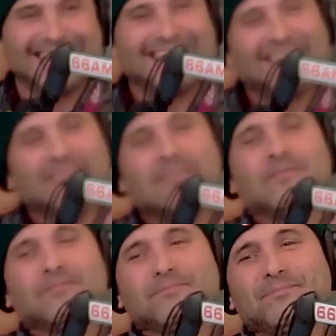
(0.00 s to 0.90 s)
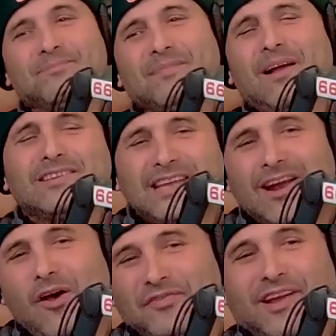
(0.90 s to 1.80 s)
it on the air? I can say
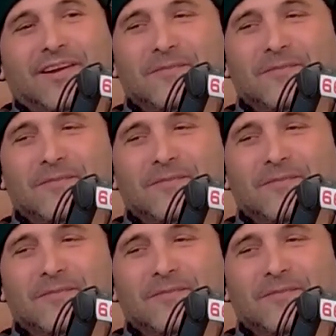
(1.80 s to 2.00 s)
it off the air.